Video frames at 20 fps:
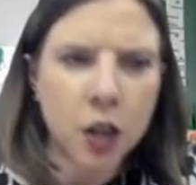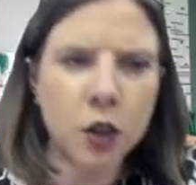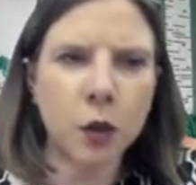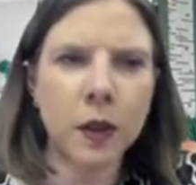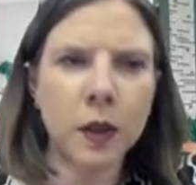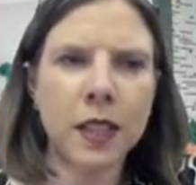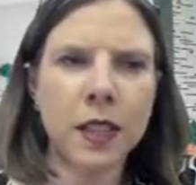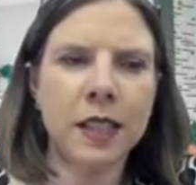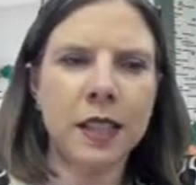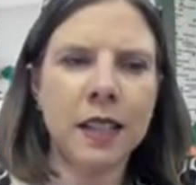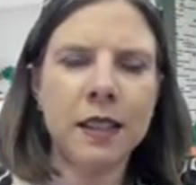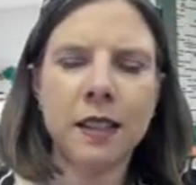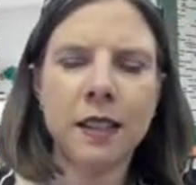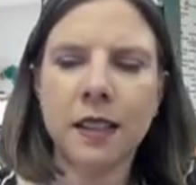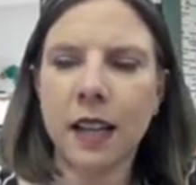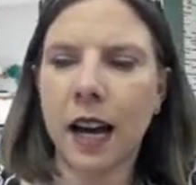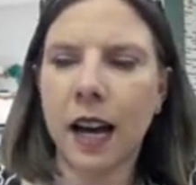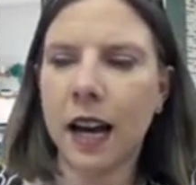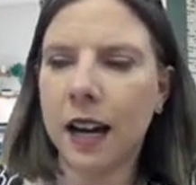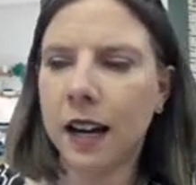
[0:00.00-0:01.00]
So it's
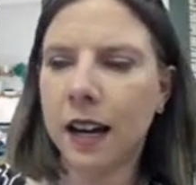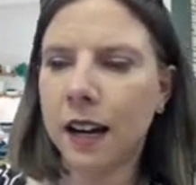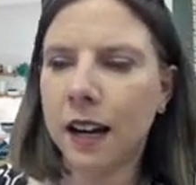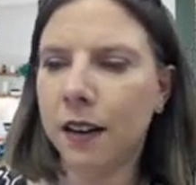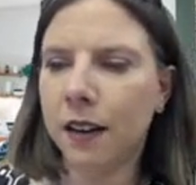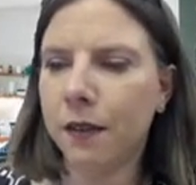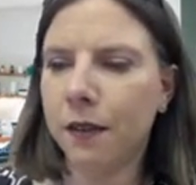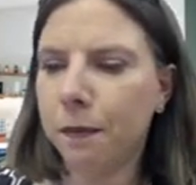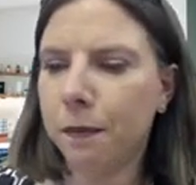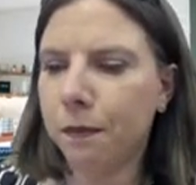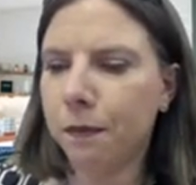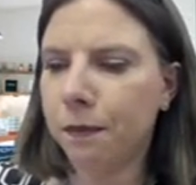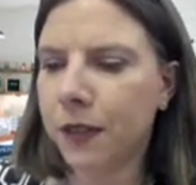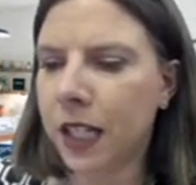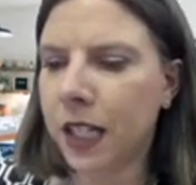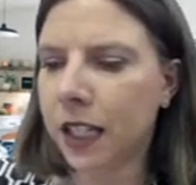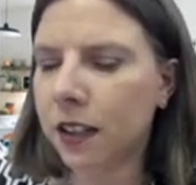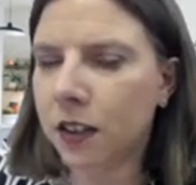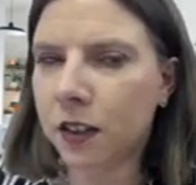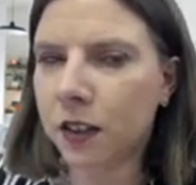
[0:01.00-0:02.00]
since um,
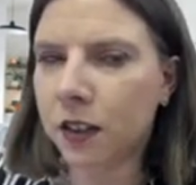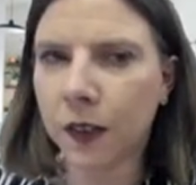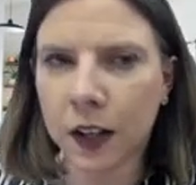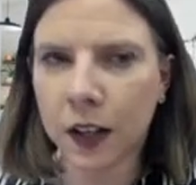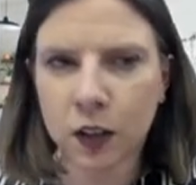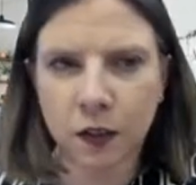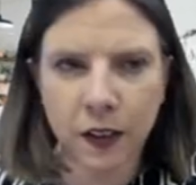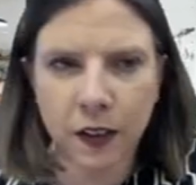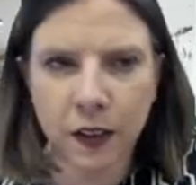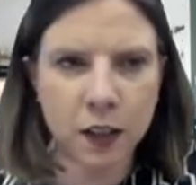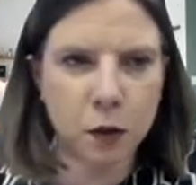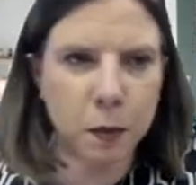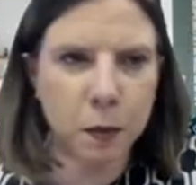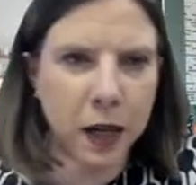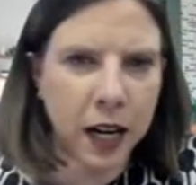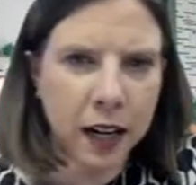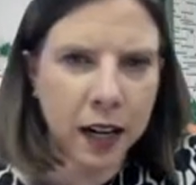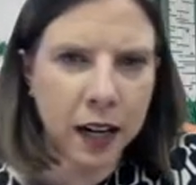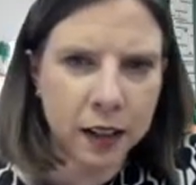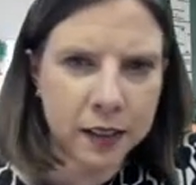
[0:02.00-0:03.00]
since VectorVest has
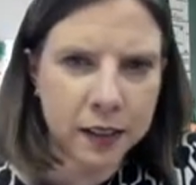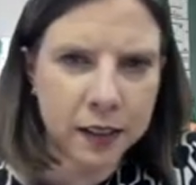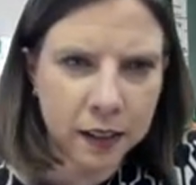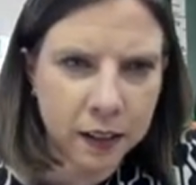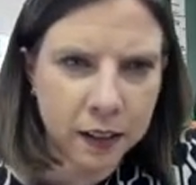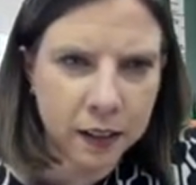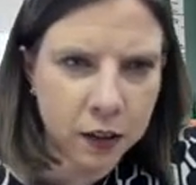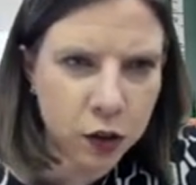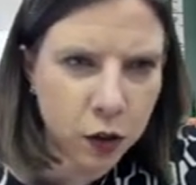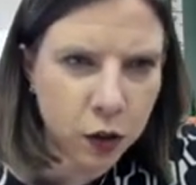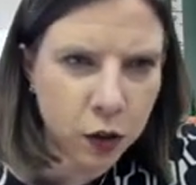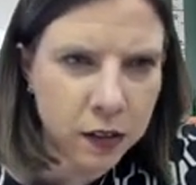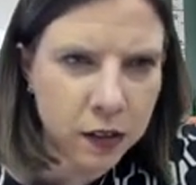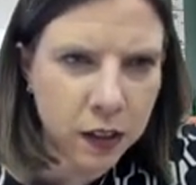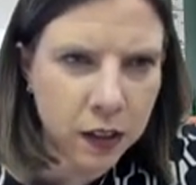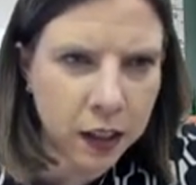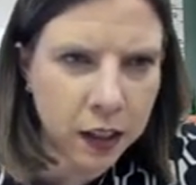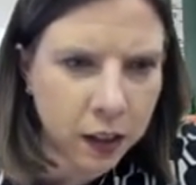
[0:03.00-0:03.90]
been analysing this, you can see